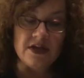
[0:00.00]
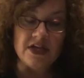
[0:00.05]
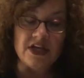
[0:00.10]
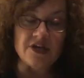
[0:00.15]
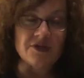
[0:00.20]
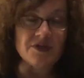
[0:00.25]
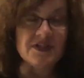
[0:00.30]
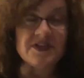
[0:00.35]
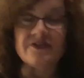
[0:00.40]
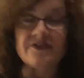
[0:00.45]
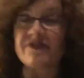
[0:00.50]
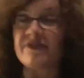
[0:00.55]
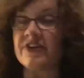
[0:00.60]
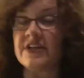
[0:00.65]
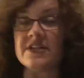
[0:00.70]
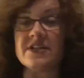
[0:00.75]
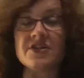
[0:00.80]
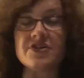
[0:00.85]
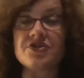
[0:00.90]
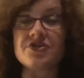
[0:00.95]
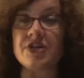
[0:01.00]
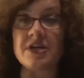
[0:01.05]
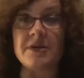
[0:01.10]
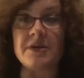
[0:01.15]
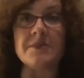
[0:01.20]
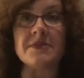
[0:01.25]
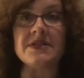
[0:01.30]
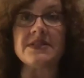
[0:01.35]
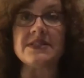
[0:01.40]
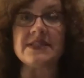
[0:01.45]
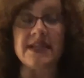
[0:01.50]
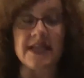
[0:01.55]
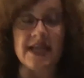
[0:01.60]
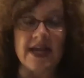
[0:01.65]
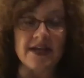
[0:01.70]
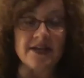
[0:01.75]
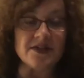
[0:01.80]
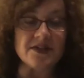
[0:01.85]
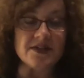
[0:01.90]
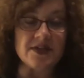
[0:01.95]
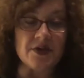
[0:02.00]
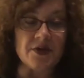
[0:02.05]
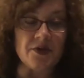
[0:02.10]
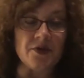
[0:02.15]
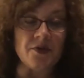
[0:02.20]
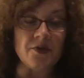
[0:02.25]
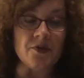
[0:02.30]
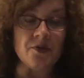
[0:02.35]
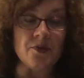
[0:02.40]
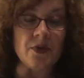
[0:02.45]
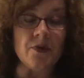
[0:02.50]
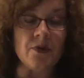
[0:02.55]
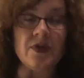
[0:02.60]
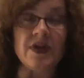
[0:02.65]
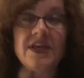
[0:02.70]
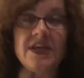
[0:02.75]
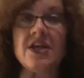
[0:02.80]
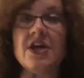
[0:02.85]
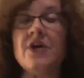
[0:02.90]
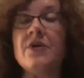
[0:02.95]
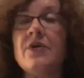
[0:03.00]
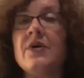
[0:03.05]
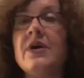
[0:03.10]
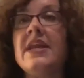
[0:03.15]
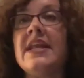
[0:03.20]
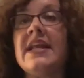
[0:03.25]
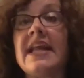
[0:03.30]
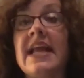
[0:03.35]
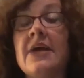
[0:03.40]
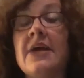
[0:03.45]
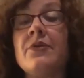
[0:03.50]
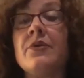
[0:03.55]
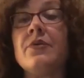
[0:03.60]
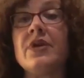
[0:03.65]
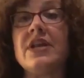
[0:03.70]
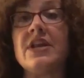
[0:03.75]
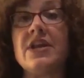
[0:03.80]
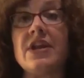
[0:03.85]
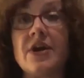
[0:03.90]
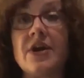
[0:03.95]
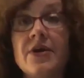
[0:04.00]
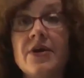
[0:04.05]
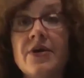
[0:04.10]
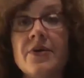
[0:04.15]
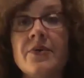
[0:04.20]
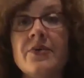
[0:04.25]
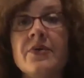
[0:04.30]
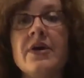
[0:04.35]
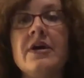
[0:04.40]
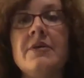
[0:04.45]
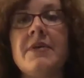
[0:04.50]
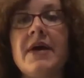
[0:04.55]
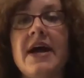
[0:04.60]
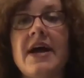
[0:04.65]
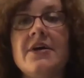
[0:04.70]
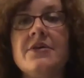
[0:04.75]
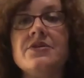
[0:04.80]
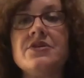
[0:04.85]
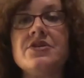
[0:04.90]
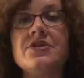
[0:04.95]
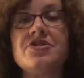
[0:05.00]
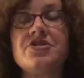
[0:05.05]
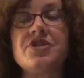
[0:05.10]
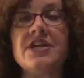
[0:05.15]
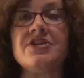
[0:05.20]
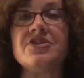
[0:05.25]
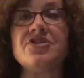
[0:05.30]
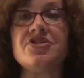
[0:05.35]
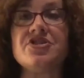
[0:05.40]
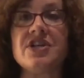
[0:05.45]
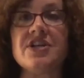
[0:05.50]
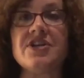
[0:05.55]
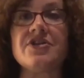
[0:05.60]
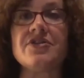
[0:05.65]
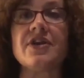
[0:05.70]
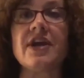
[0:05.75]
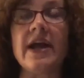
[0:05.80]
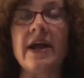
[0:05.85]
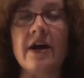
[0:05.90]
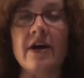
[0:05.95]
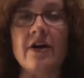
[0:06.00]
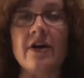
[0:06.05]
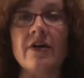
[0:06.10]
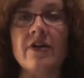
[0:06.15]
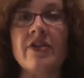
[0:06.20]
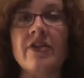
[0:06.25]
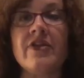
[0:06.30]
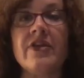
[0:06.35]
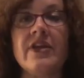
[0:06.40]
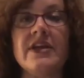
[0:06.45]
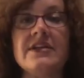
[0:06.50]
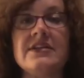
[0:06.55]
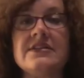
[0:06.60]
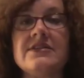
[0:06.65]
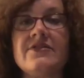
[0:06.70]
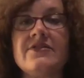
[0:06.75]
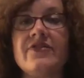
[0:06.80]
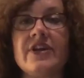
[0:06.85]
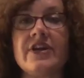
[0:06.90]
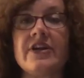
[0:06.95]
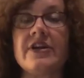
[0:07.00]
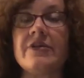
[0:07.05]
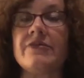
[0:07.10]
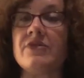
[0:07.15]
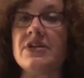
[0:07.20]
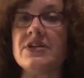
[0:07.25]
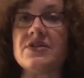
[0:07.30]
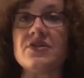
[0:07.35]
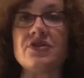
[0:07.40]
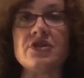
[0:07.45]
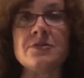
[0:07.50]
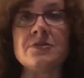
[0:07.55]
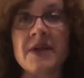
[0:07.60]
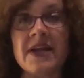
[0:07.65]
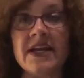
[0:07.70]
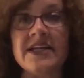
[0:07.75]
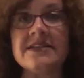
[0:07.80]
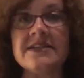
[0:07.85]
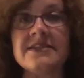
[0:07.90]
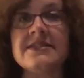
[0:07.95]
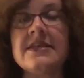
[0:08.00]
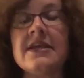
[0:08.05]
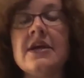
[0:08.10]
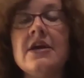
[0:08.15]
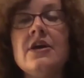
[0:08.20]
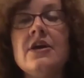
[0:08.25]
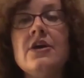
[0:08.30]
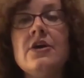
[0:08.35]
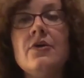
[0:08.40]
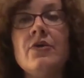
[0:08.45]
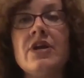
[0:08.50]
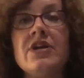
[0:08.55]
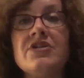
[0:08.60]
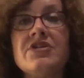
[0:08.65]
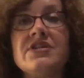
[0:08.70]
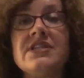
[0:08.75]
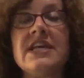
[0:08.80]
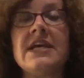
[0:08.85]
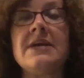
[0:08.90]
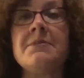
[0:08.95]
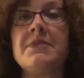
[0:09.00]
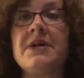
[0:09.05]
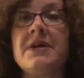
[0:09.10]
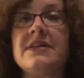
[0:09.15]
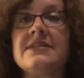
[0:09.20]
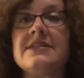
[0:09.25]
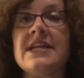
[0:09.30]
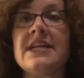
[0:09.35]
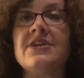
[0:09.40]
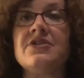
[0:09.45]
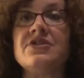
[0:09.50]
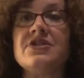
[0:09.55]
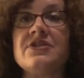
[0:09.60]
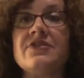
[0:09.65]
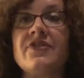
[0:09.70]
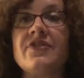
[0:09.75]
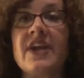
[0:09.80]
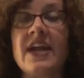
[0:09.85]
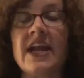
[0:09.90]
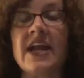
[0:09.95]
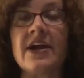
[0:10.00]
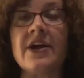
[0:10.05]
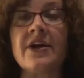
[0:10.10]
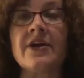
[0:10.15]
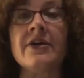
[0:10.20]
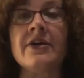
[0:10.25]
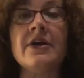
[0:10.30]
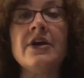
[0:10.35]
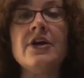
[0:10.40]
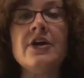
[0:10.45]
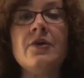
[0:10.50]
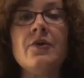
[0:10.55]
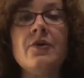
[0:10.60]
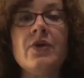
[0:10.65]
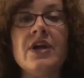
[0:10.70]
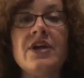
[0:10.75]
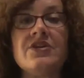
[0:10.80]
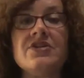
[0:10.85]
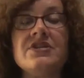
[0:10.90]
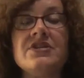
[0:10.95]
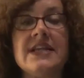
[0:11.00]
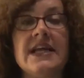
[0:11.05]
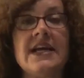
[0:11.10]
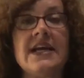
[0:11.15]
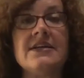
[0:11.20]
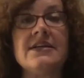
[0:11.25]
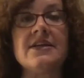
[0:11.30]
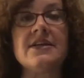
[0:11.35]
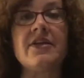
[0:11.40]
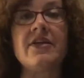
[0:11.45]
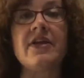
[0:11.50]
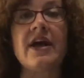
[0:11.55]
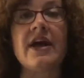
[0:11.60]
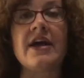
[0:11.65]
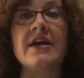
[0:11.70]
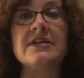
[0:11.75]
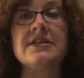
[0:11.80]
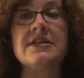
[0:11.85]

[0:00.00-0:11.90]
different treatments again. So what we know, and again, what we know about transgender health is very research-based. We understand best standards of care. We understand that